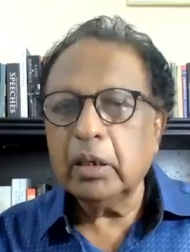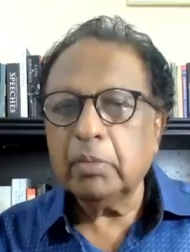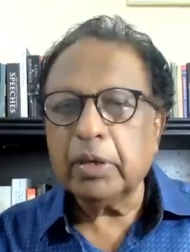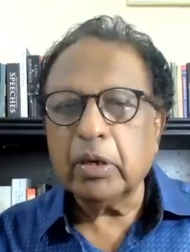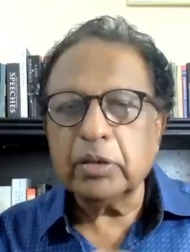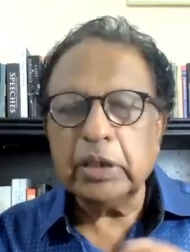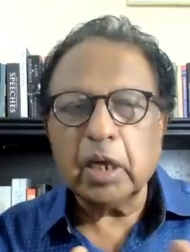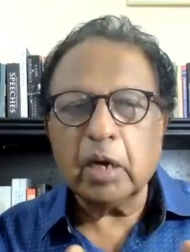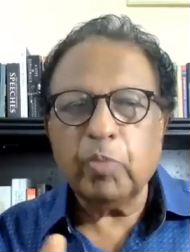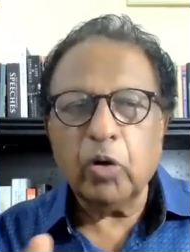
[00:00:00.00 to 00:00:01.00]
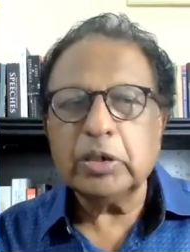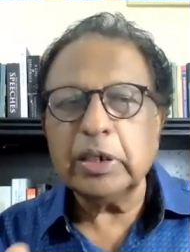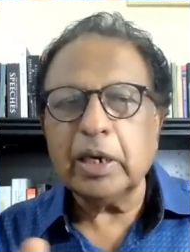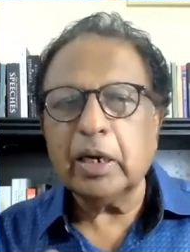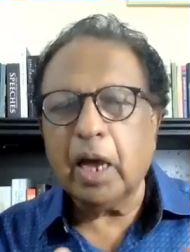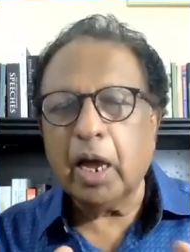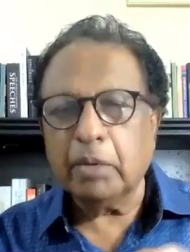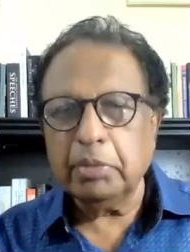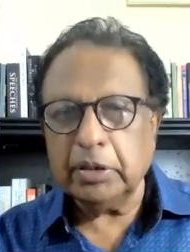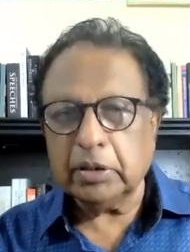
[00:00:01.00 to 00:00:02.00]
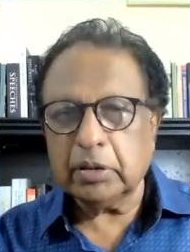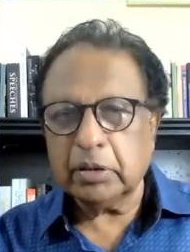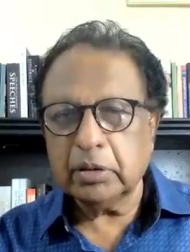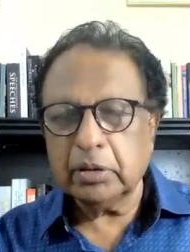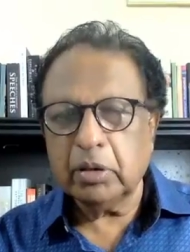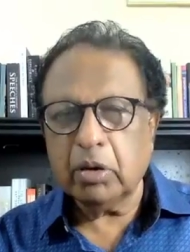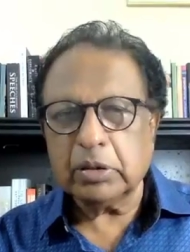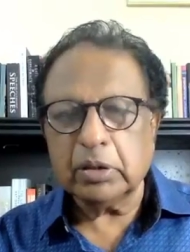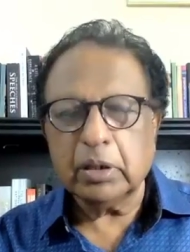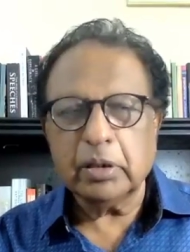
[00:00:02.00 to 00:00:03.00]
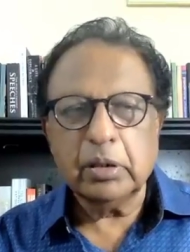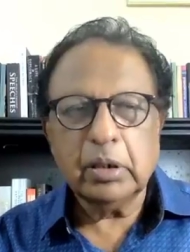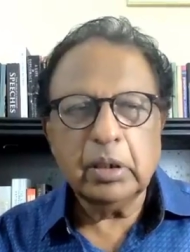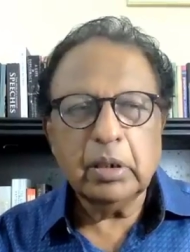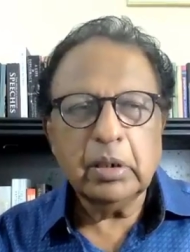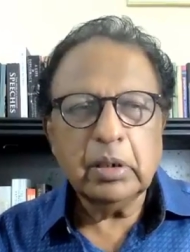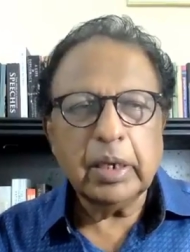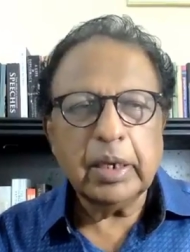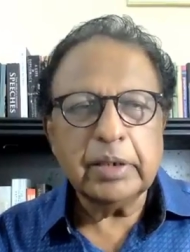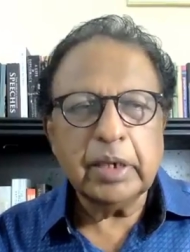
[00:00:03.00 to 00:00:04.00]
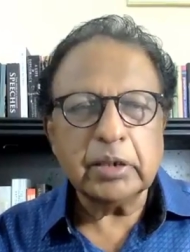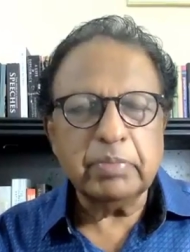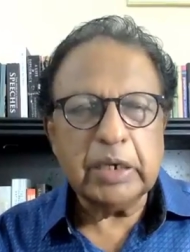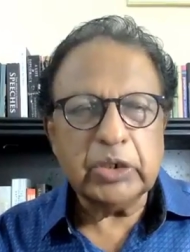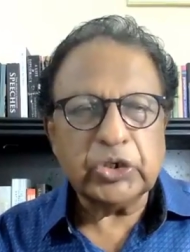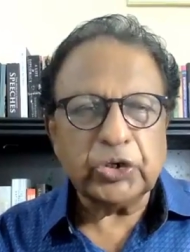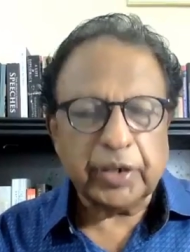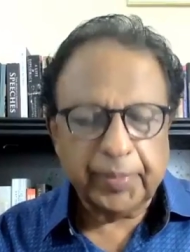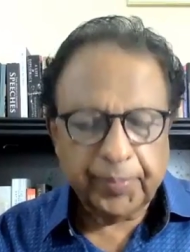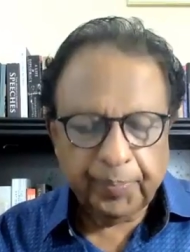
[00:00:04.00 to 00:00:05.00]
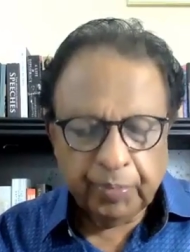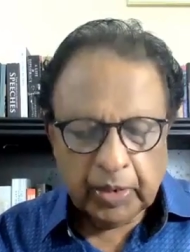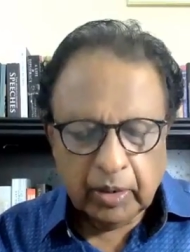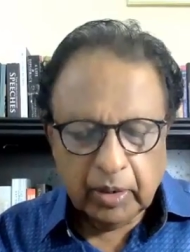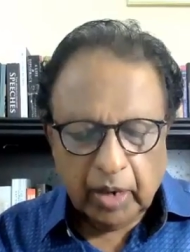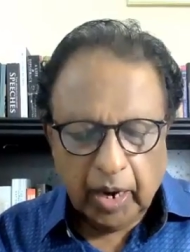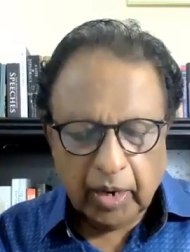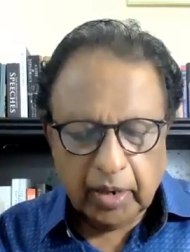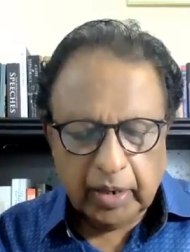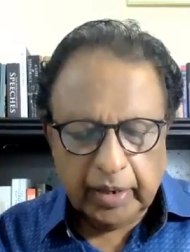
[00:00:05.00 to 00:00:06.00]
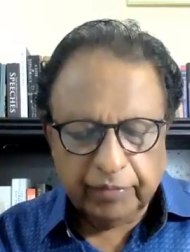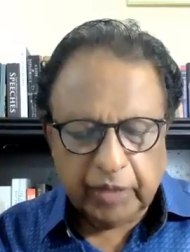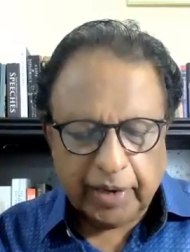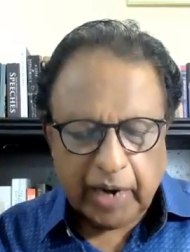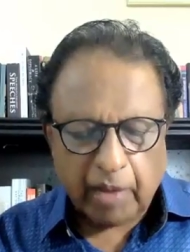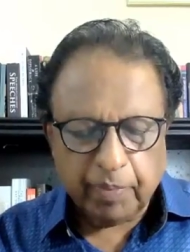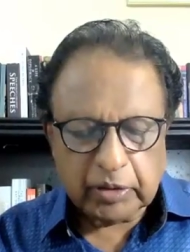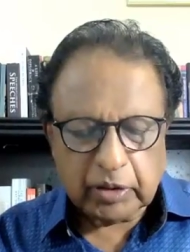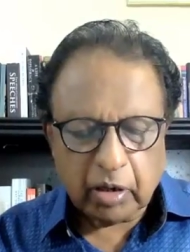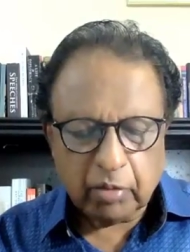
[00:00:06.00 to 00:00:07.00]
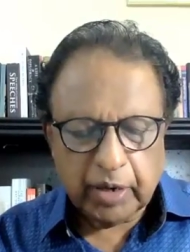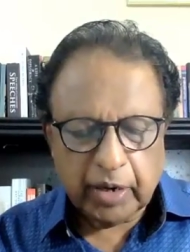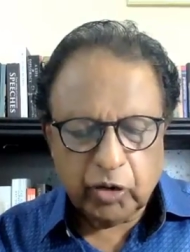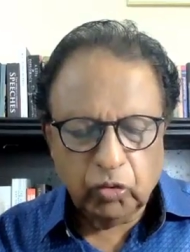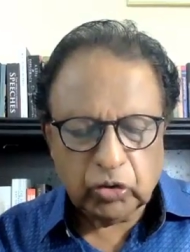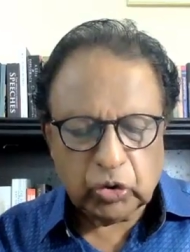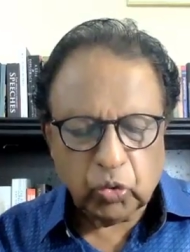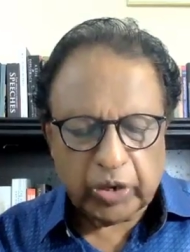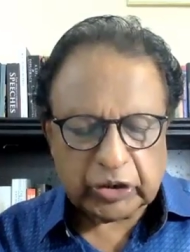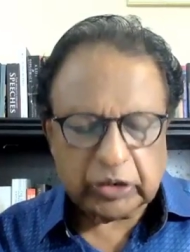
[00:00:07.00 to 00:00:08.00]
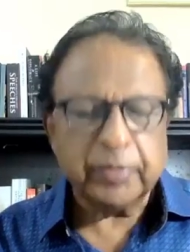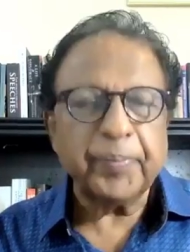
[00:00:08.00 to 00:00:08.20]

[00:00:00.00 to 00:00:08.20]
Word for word: because these are political armies, not uh, uh, just military. And if that happens, it will be a new situation